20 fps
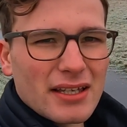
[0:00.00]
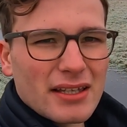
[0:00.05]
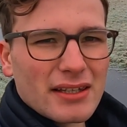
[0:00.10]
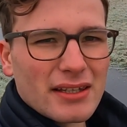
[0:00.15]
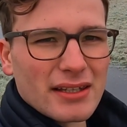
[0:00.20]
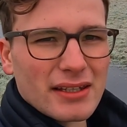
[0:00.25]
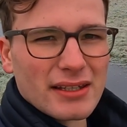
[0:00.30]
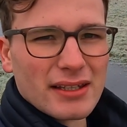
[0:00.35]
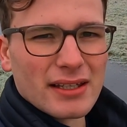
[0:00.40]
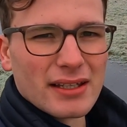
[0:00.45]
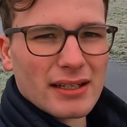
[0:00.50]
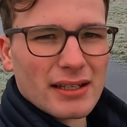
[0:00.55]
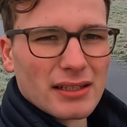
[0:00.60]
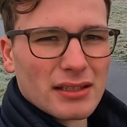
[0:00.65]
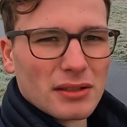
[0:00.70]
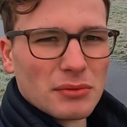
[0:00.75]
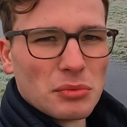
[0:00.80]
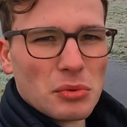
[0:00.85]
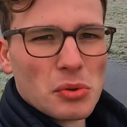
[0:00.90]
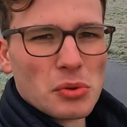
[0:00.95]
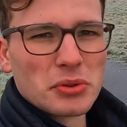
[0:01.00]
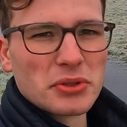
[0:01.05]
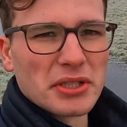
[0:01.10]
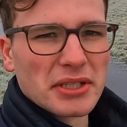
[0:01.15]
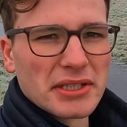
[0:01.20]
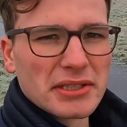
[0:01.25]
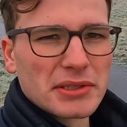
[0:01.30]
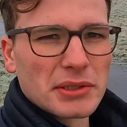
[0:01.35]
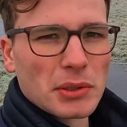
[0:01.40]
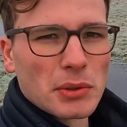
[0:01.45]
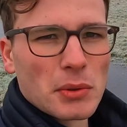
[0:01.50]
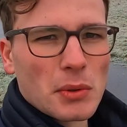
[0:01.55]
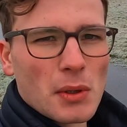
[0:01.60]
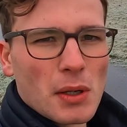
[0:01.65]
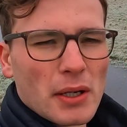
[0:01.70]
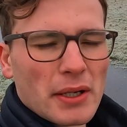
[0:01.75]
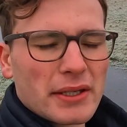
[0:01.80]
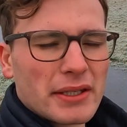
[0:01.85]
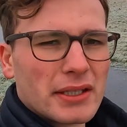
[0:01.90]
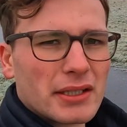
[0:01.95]
the water doesn't
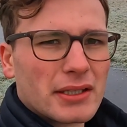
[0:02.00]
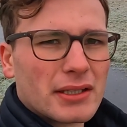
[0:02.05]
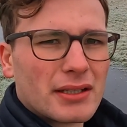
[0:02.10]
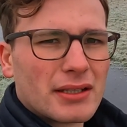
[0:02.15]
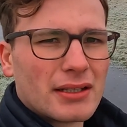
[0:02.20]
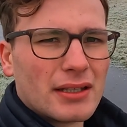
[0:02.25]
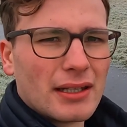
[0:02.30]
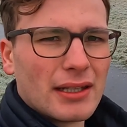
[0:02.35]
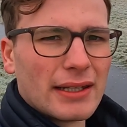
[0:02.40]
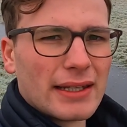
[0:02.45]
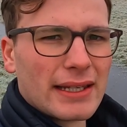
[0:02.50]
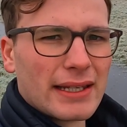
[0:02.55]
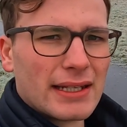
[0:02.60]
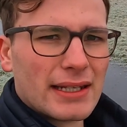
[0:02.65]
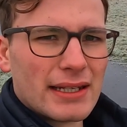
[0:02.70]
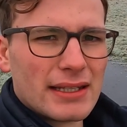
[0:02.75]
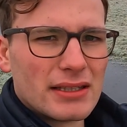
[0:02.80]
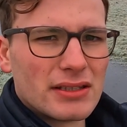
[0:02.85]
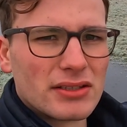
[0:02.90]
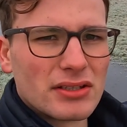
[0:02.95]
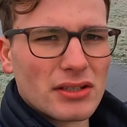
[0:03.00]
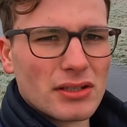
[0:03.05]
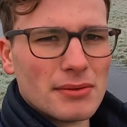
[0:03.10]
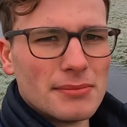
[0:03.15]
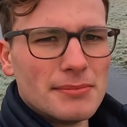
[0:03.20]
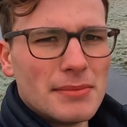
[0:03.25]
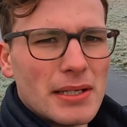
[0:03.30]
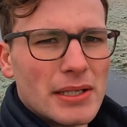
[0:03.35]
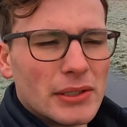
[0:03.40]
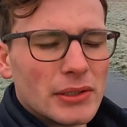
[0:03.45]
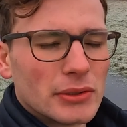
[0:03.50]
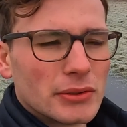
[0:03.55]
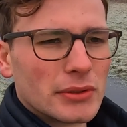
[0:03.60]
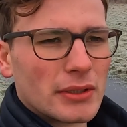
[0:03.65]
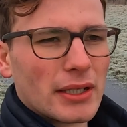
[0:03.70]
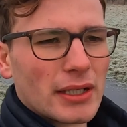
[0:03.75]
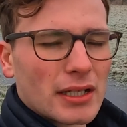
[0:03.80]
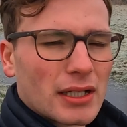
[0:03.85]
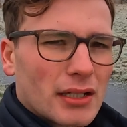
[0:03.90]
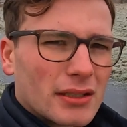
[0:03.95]
quite lead into the mill.
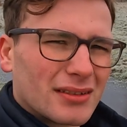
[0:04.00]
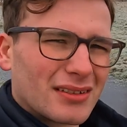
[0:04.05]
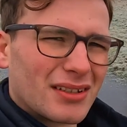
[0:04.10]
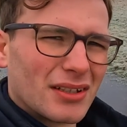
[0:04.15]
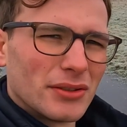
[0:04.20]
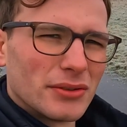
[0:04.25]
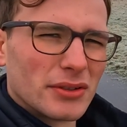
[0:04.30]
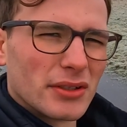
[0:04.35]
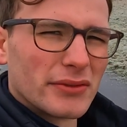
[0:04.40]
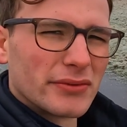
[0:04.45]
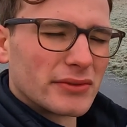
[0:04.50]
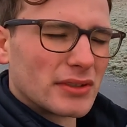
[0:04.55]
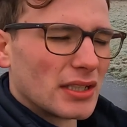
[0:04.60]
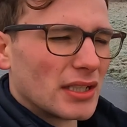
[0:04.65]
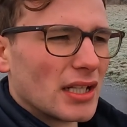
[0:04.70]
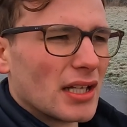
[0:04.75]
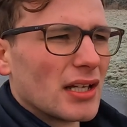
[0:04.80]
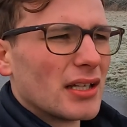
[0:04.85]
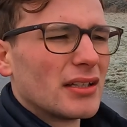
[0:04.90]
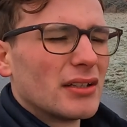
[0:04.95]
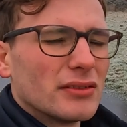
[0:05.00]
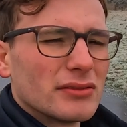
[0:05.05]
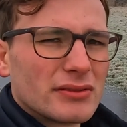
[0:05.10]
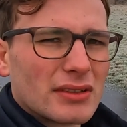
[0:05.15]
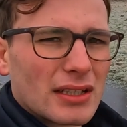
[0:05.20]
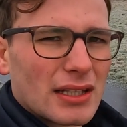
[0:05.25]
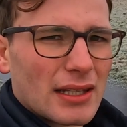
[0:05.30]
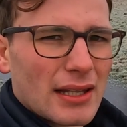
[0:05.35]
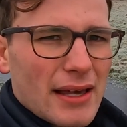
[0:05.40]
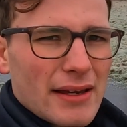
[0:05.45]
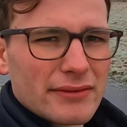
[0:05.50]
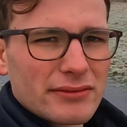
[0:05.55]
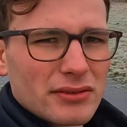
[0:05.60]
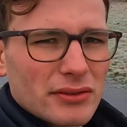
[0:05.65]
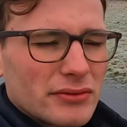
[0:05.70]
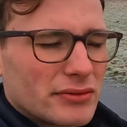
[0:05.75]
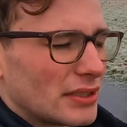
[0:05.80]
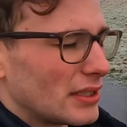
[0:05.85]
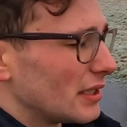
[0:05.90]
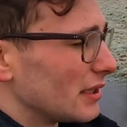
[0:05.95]
It kind of goes off to the left,
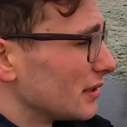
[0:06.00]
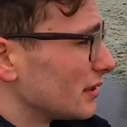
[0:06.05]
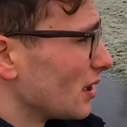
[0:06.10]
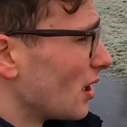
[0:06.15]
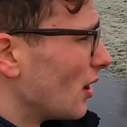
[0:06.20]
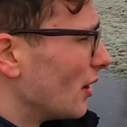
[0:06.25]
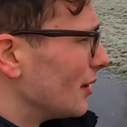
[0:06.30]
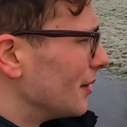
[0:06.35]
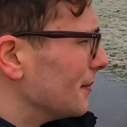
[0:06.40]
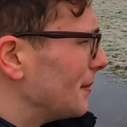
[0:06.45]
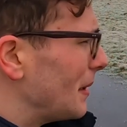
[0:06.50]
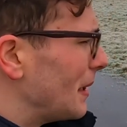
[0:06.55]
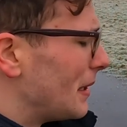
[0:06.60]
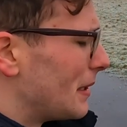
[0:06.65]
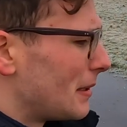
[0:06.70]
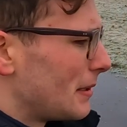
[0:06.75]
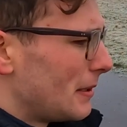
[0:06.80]
off to the side a bit,